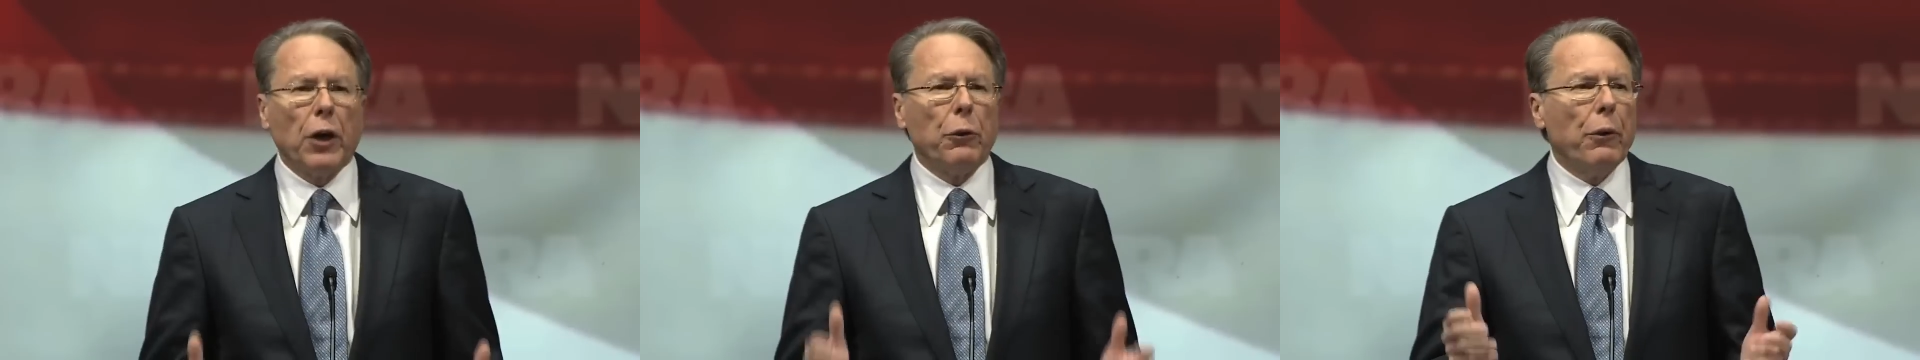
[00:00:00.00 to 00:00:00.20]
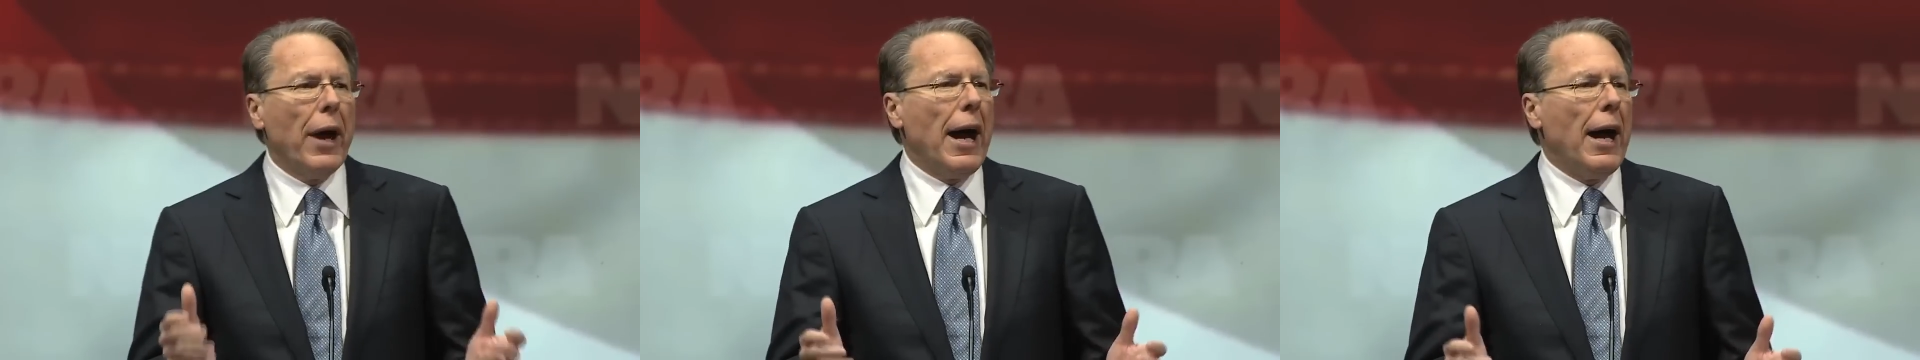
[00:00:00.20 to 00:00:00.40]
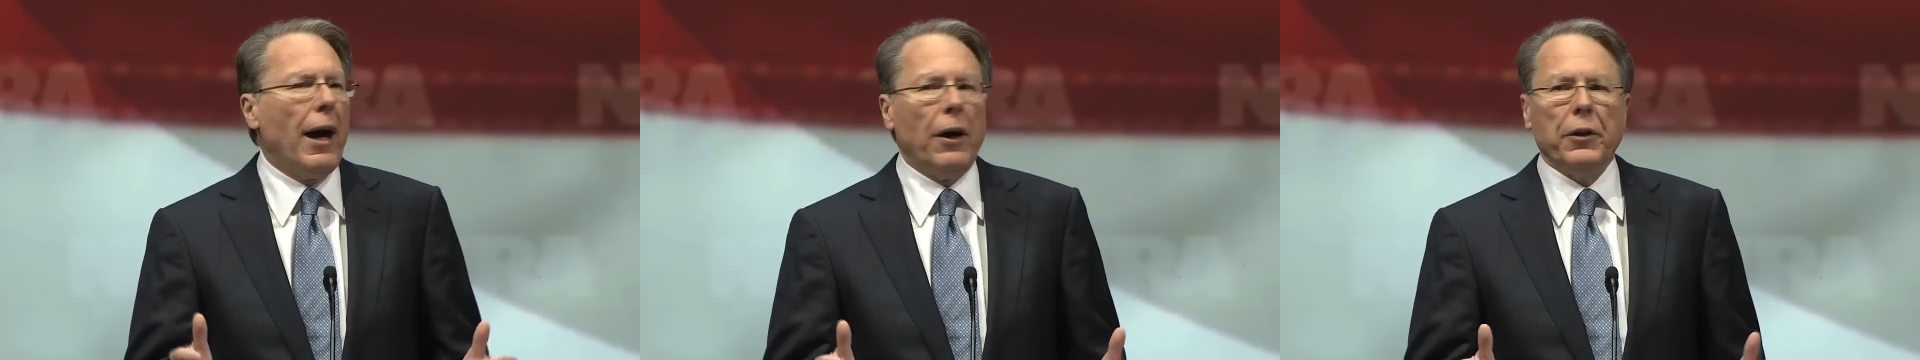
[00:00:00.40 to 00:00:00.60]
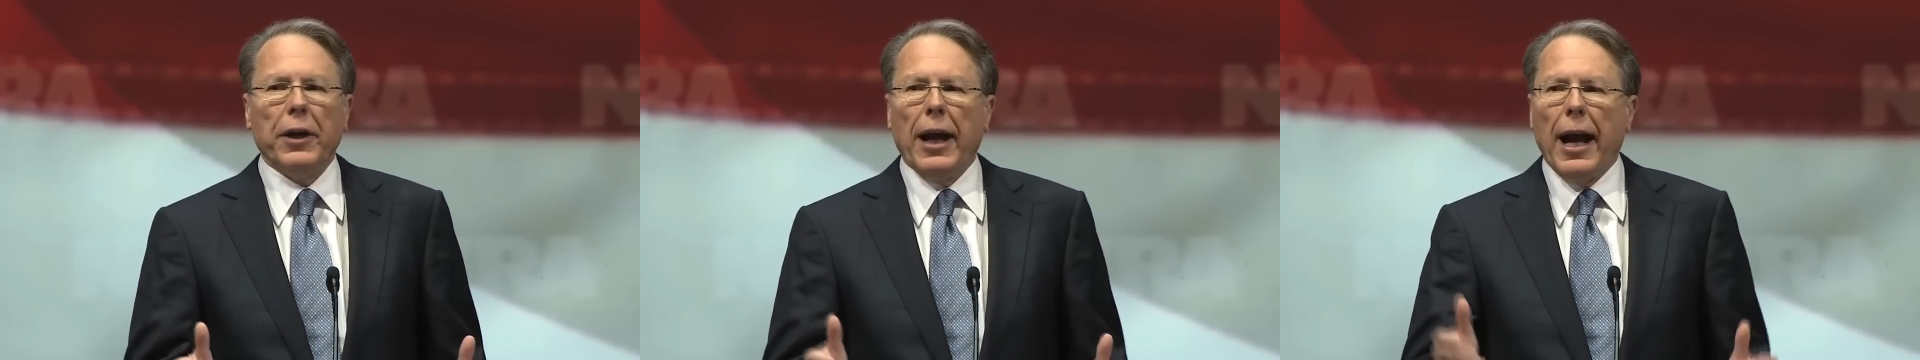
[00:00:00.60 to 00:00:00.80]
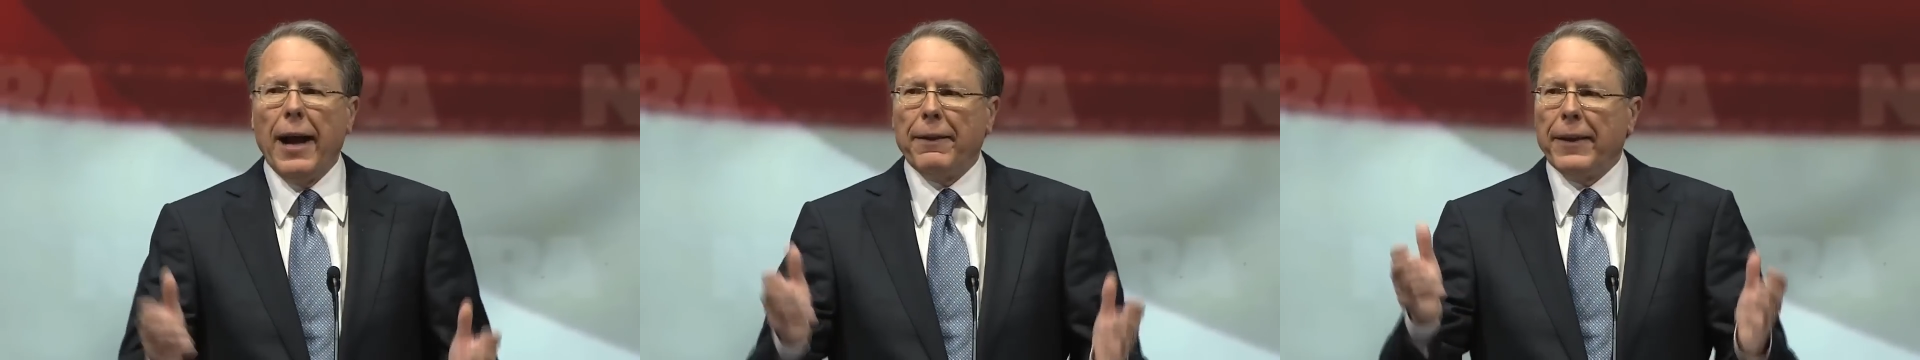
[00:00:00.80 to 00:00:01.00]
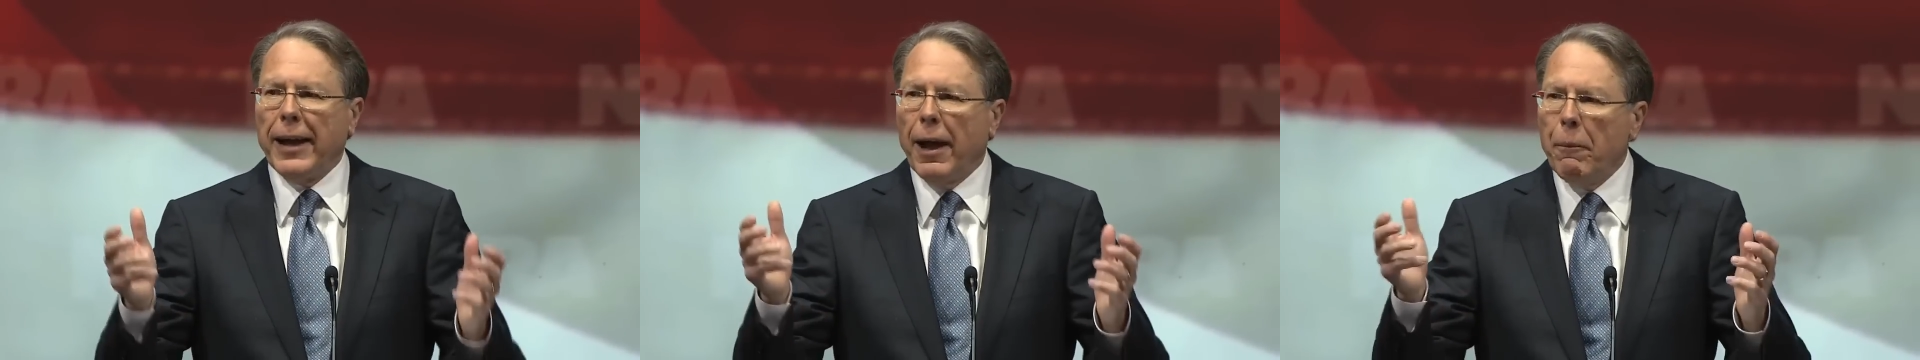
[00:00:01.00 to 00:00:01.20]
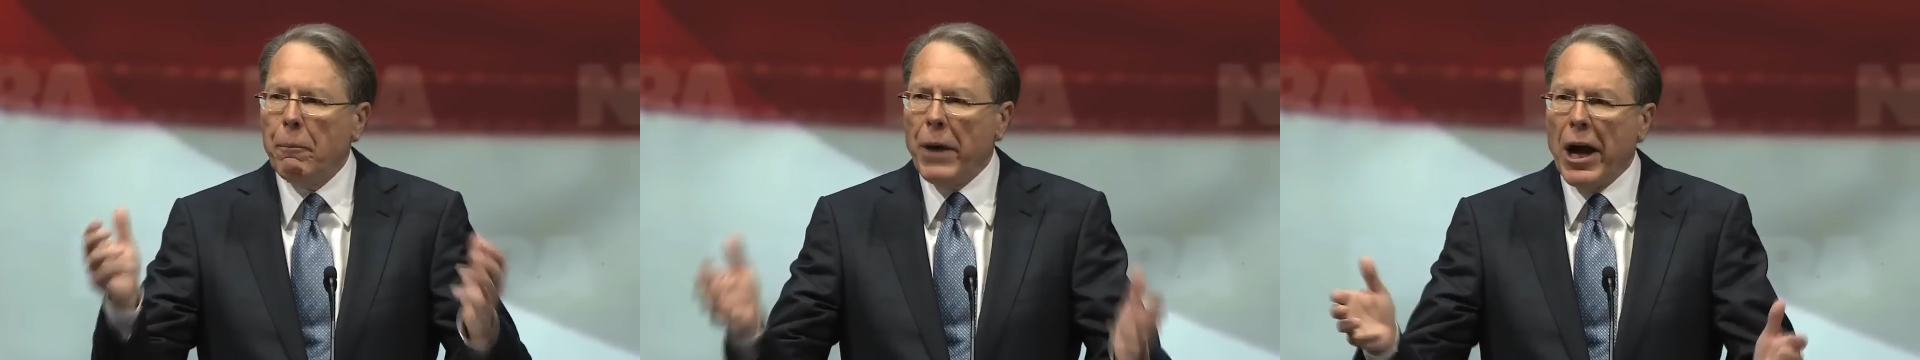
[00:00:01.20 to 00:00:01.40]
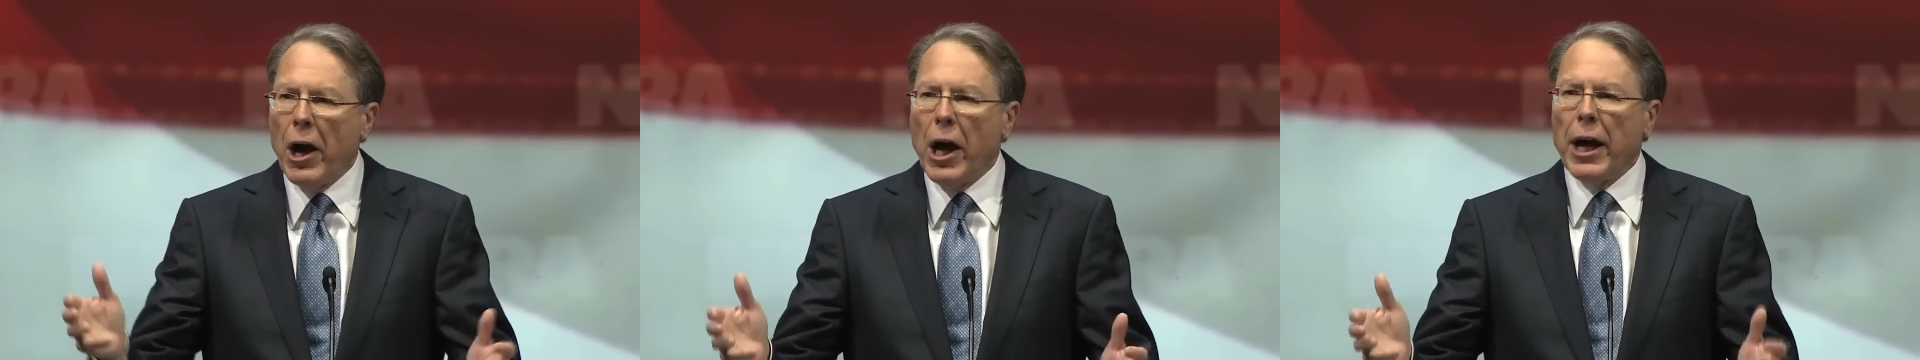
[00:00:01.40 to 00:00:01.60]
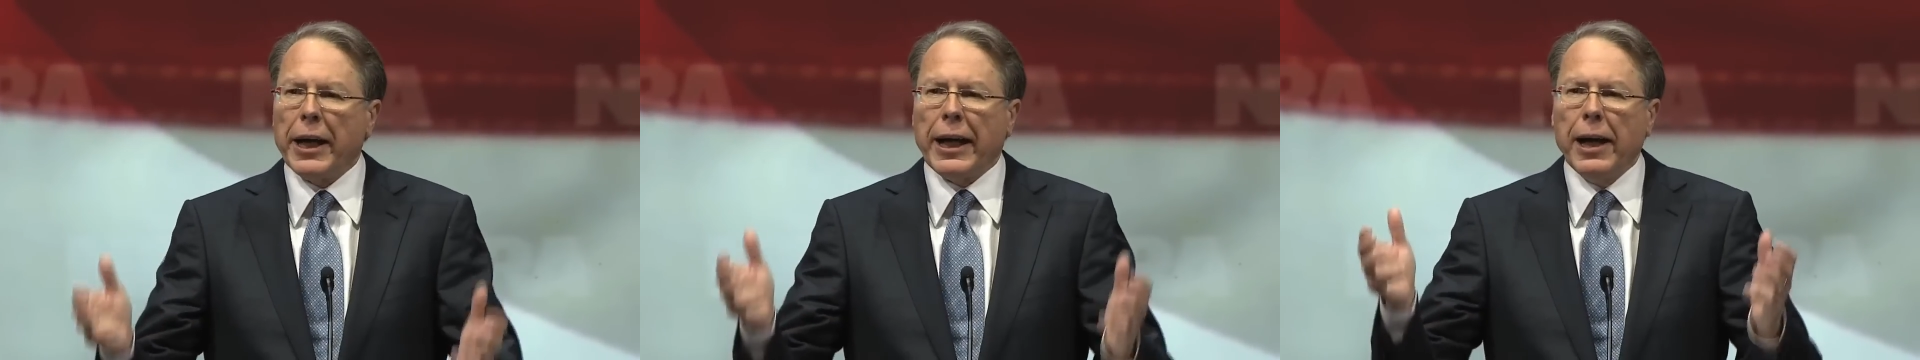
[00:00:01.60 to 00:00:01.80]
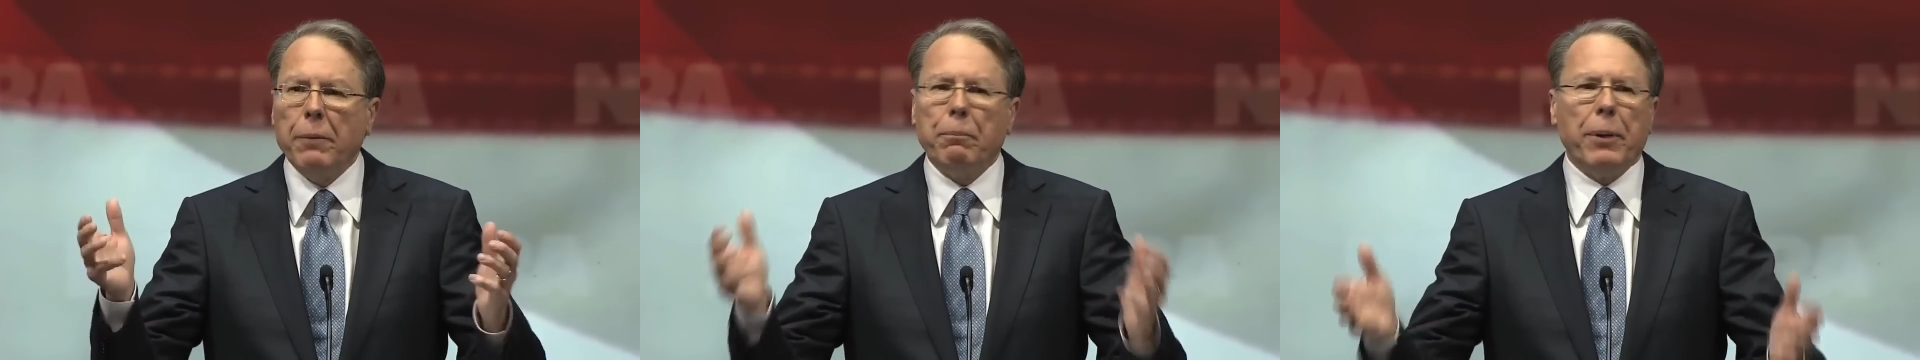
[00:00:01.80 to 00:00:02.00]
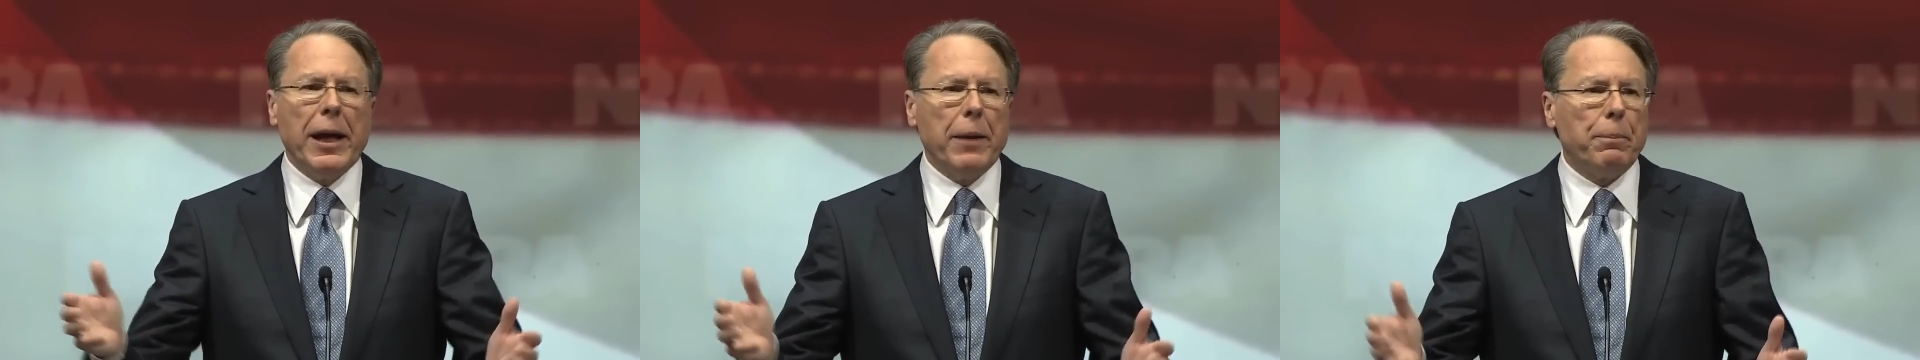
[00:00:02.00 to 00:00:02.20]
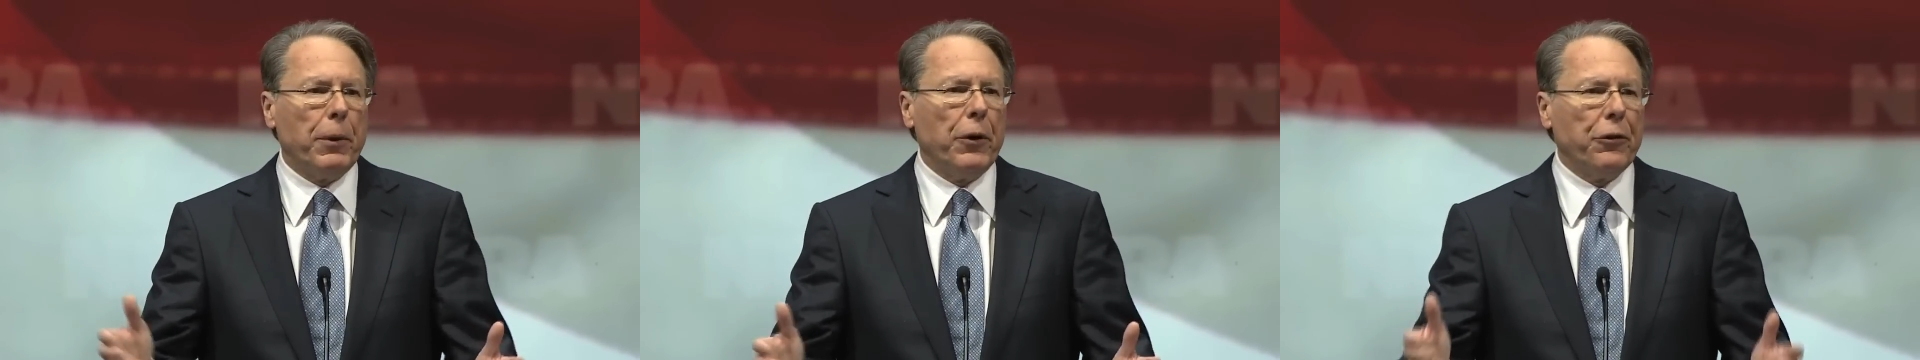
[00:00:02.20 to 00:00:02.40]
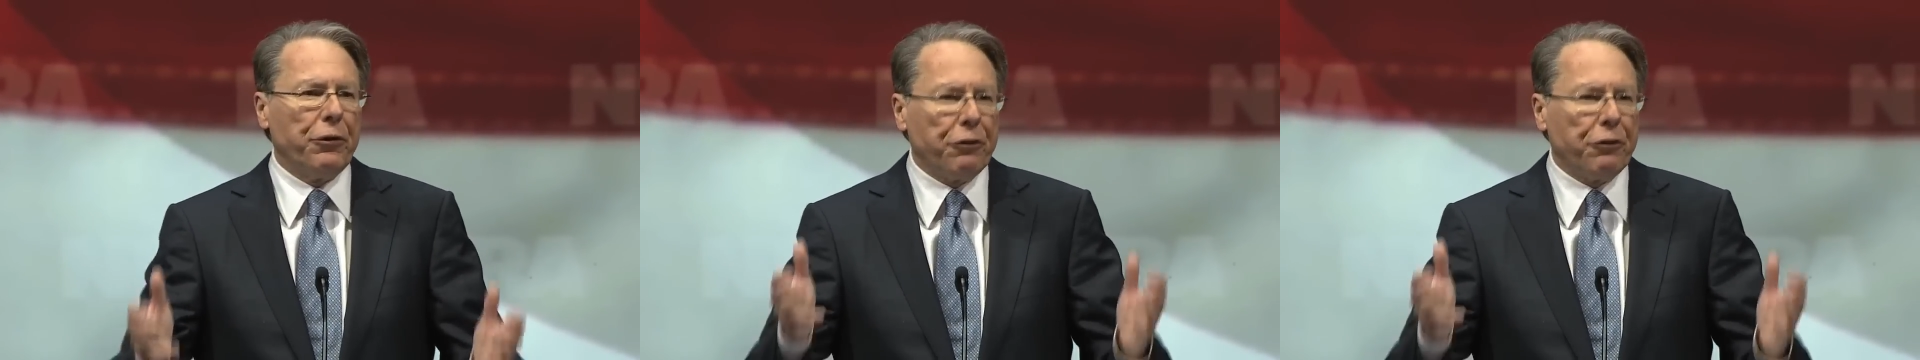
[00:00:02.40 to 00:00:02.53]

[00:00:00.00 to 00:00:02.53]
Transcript: around at the American people